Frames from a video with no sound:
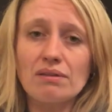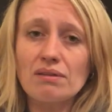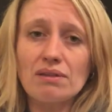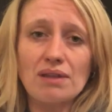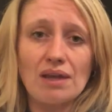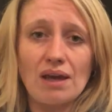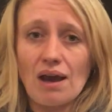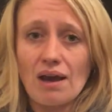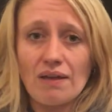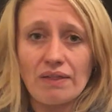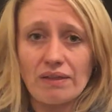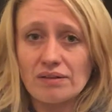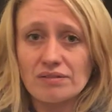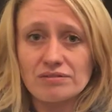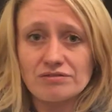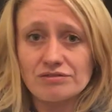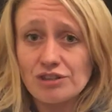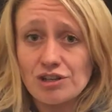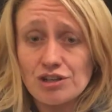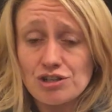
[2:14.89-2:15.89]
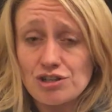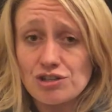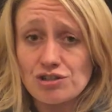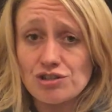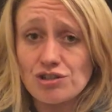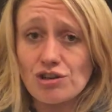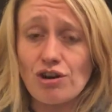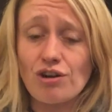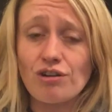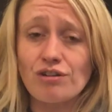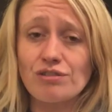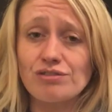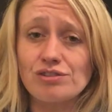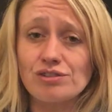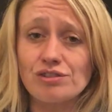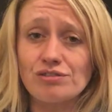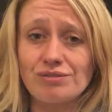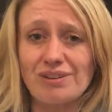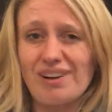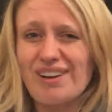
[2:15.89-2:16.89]
the other versions are of
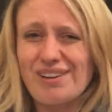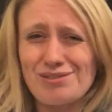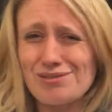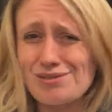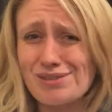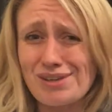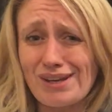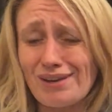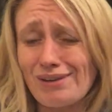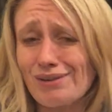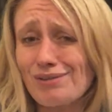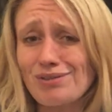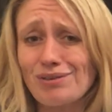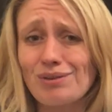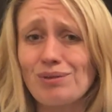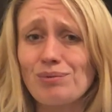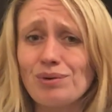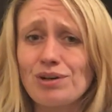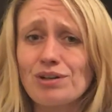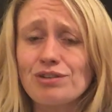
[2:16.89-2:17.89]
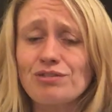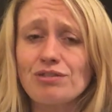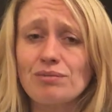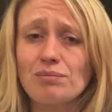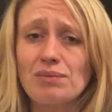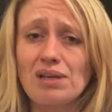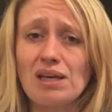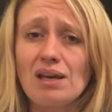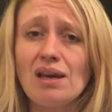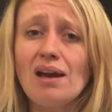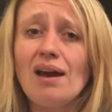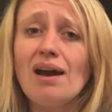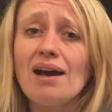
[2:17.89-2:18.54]
software. I use Keynote, so it works for me.